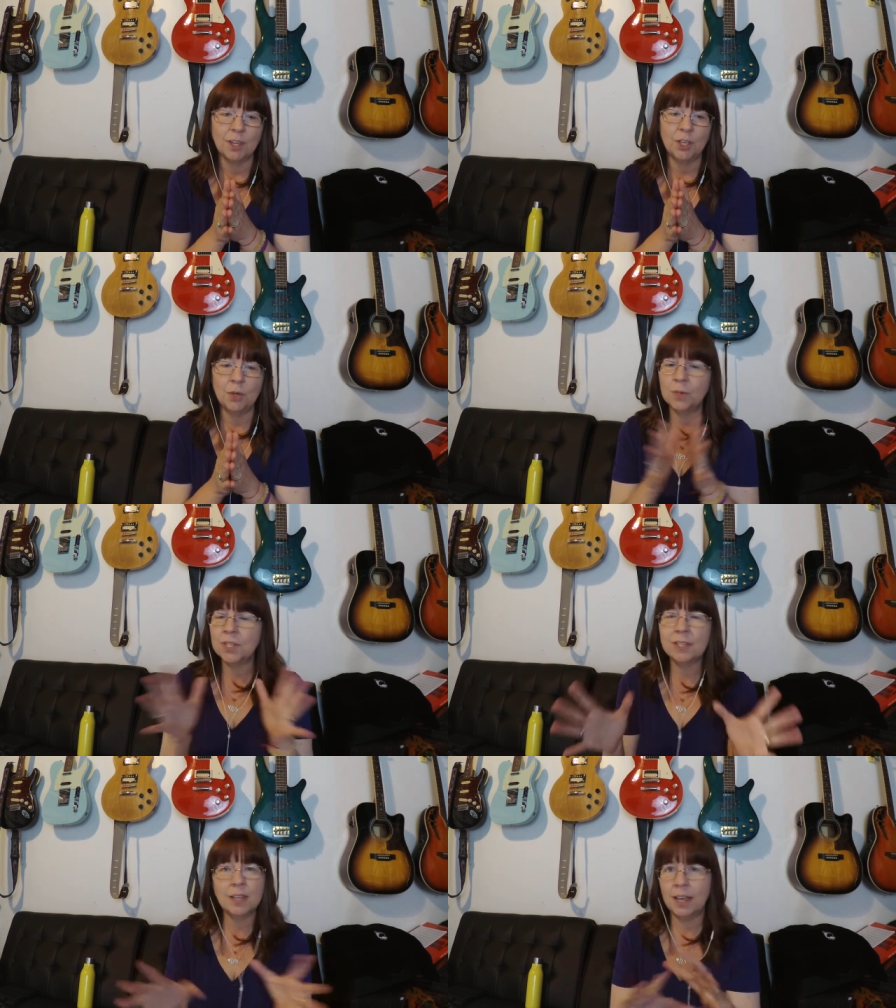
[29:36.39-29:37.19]
You were
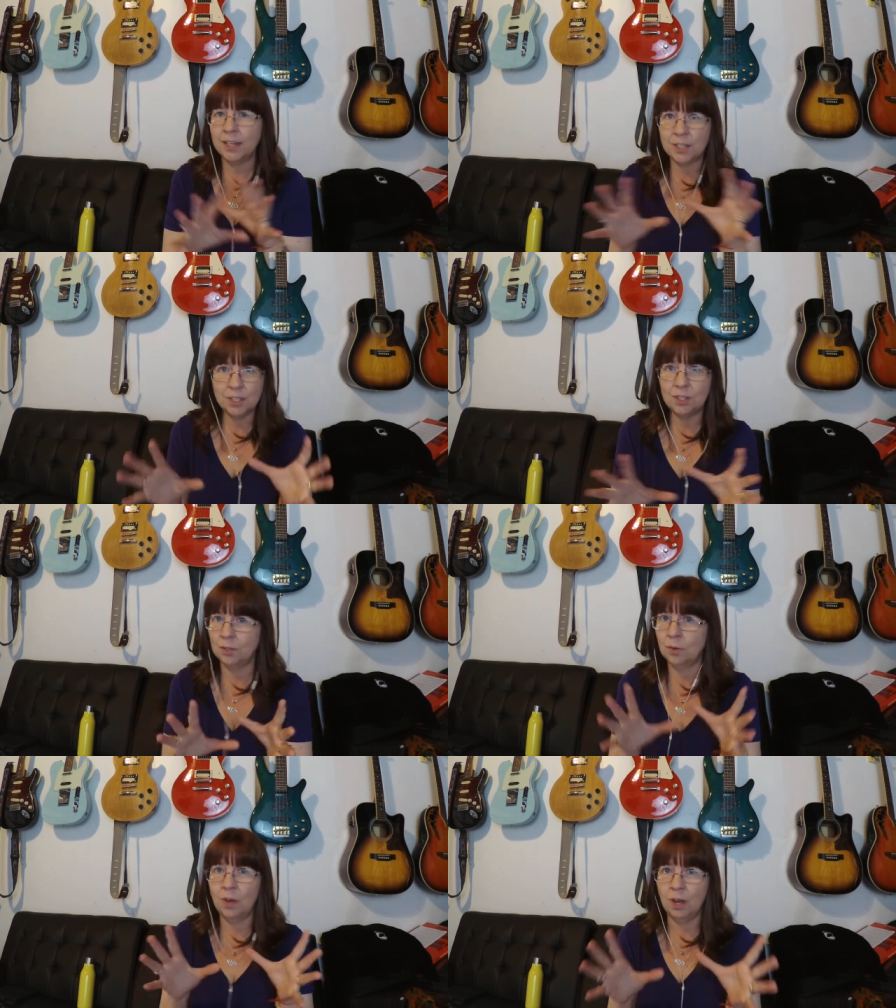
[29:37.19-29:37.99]
designed to
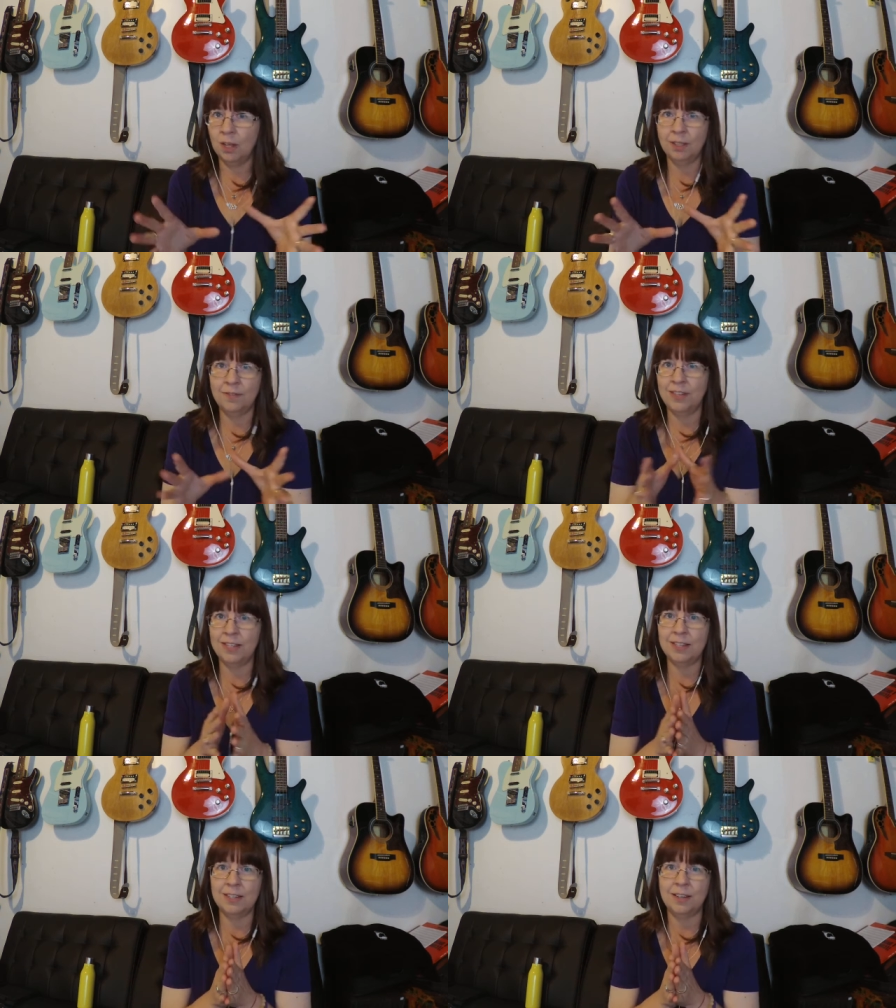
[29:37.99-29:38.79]
do all of this
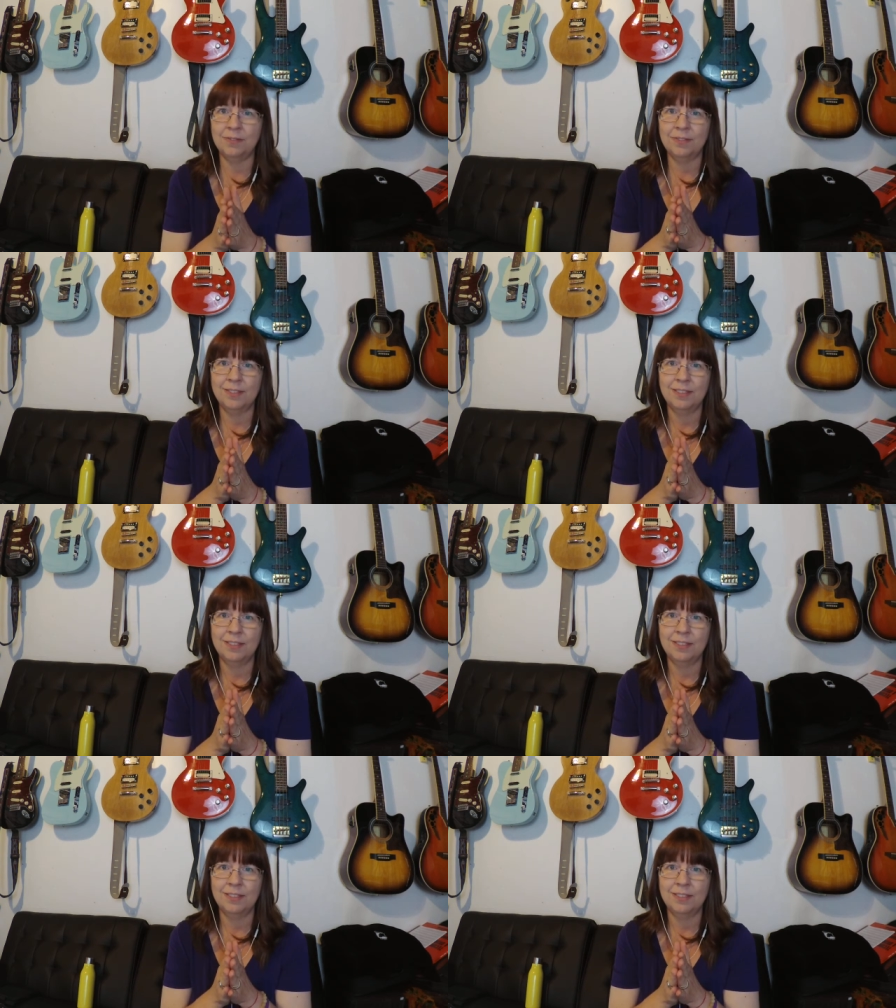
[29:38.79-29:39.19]
stuff.